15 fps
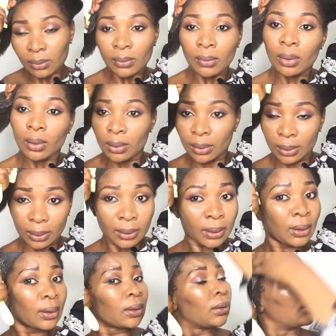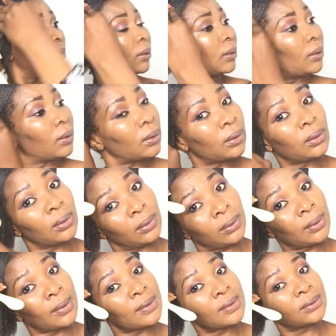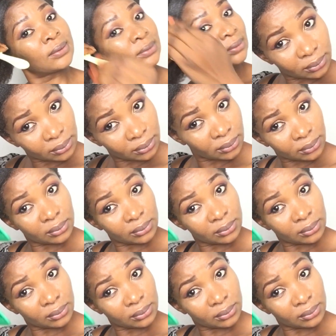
you comb through the hair.